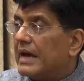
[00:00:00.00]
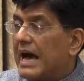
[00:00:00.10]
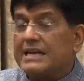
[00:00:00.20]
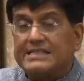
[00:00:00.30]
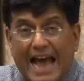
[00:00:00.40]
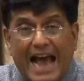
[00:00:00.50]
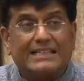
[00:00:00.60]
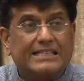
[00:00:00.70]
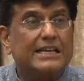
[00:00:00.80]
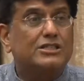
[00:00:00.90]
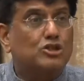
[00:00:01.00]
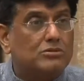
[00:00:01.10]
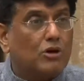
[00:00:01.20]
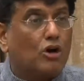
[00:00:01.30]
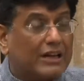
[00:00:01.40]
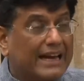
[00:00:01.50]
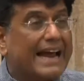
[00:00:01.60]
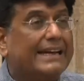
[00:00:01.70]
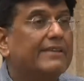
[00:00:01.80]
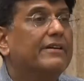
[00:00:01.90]
has access or
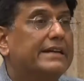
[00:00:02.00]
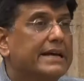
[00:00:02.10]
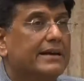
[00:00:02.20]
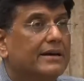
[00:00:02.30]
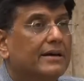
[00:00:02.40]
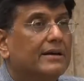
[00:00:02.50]
connectivity